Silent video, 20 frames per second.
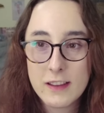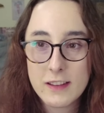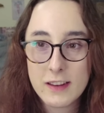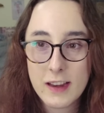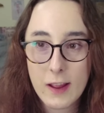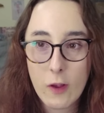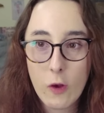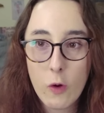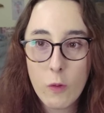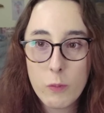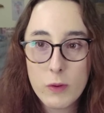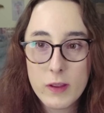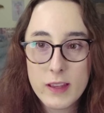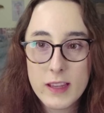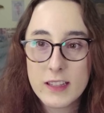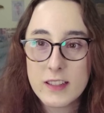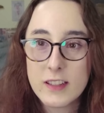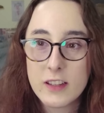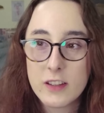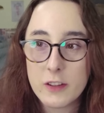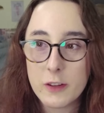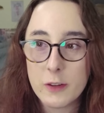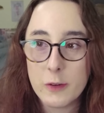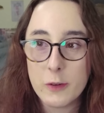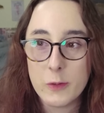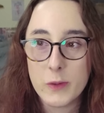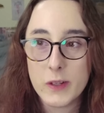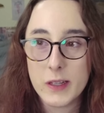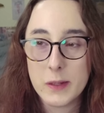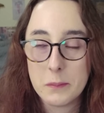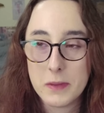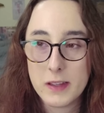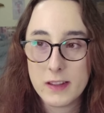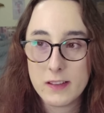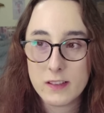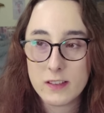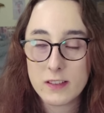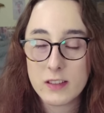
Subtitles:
And I hope we get to know what it means.